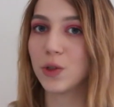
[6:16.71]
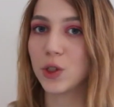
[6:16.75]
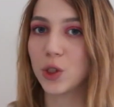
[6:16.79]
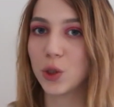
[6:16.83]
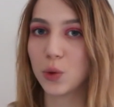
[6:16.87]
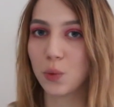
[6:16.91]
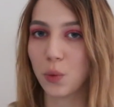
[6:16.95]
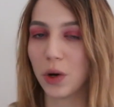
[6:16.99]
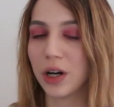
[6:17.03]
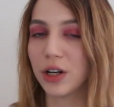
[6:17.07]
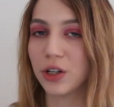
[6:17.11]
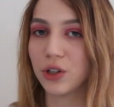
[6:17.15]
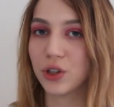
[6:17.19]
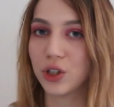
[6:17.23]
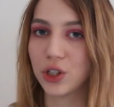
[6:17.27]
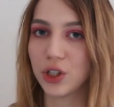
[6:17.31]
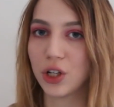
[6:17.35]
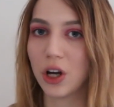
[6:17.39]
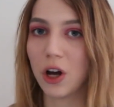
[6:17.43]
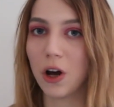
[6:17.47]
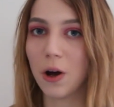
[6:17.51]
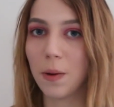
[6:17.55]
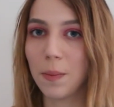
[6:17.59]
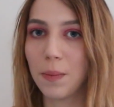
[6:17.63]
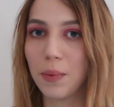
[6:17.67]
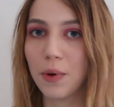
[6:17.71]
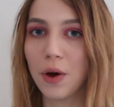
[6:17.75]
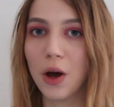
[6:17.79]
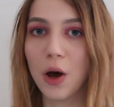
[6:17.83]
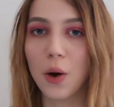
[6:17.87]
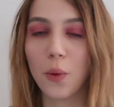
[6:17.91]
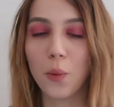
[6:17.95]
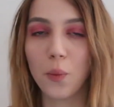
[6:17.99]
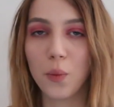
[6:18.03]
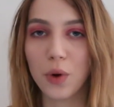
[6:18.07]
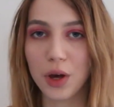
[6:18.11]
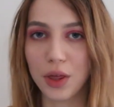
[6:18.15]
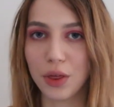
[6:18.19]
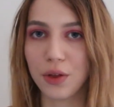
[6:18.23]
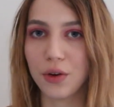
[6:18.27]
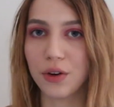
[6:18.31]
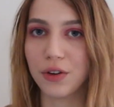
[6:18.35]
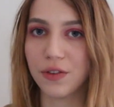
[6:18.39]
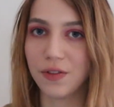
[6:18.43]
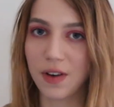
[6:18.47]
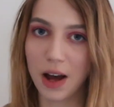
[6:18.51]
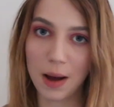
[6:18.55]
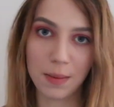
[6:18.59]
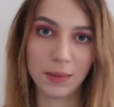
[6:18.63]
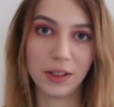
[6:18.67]
sweater shop with her
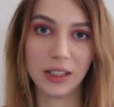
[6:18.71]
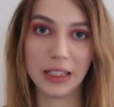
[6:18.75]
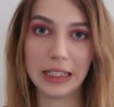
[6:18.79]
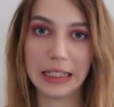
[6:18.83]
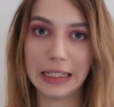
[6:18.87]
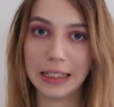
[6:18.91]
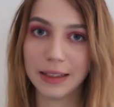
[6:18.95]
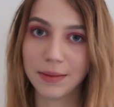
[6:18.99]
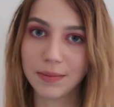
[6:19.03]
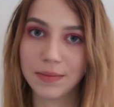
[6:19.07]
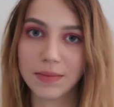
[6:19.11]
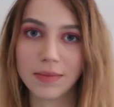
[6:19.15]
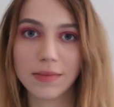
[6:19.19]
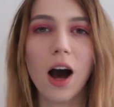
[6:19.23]
family.